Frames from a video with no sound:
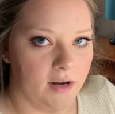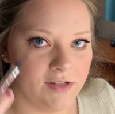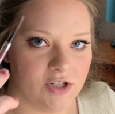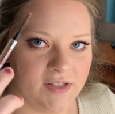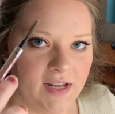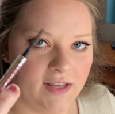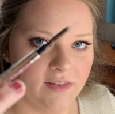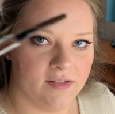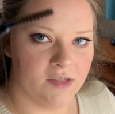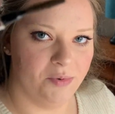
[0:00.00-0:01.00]
I just take
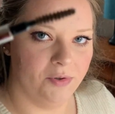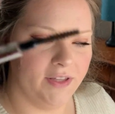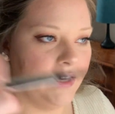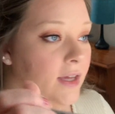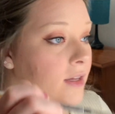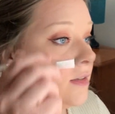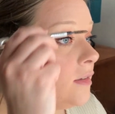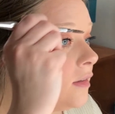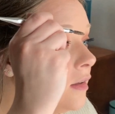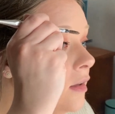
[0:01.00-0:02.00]
the spoolie
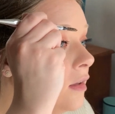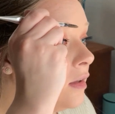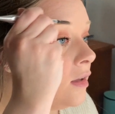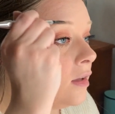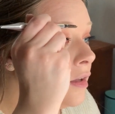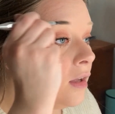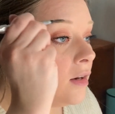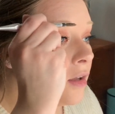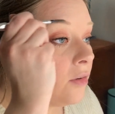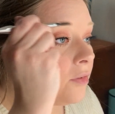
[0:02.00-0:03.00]
end
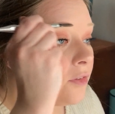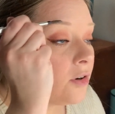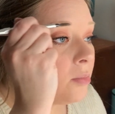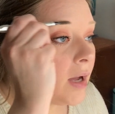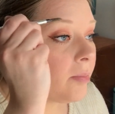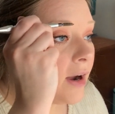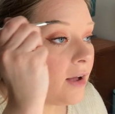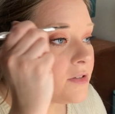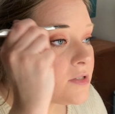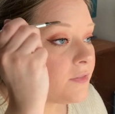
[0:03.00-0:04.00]
and go through my
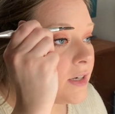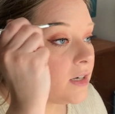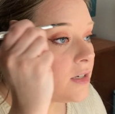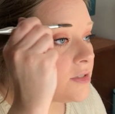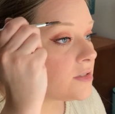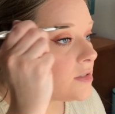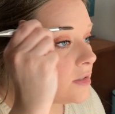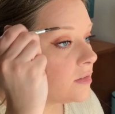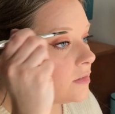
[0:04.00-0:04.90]
brows first.